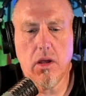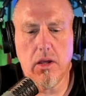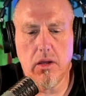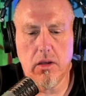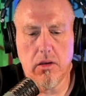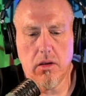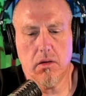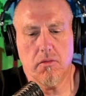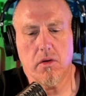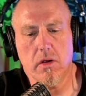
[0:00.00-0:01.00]
and
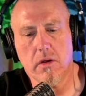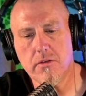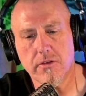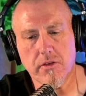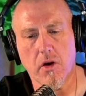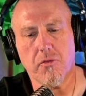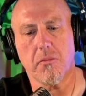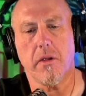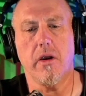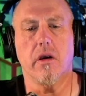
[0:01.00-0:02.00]
just go
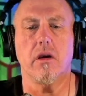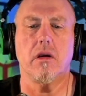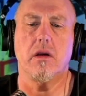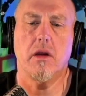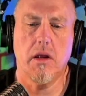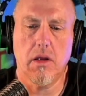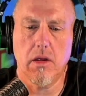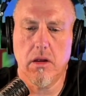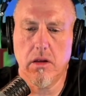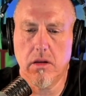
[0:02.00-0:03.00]
from there.
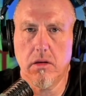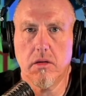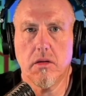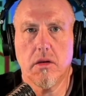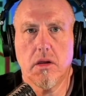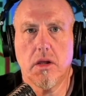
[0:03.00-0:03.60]
And